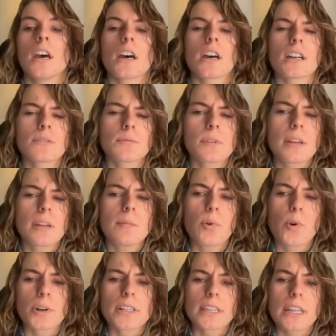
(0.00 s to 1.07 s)
it's really
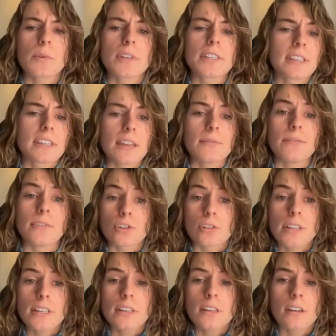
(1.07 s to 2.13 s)
important that we stay
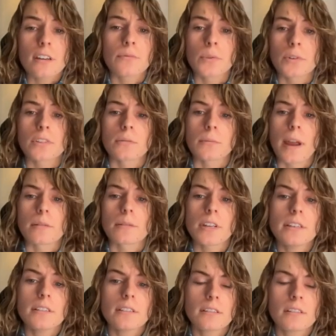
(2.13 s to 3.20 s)
vigilant of what's around
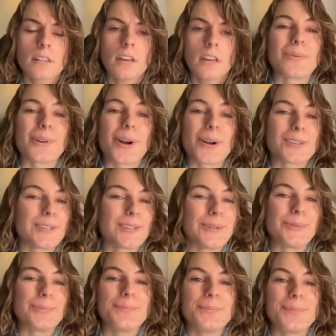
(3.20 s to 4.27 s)
us in regard
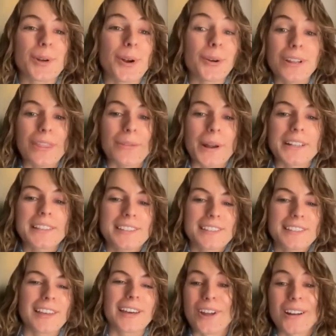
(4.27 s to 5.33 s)
to current
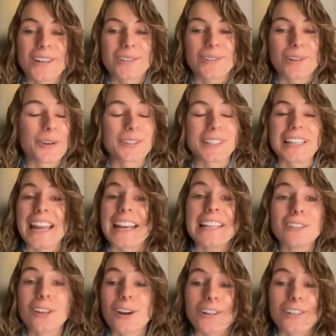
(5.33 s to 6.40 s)
threats. There's not currently
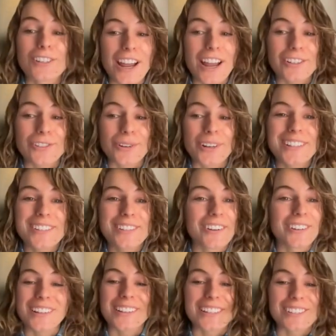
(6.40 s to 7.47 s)
any large asteroids
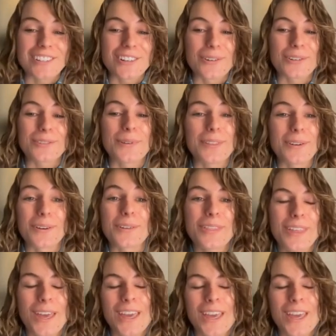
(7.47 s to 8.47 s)
on a collision course with Earth.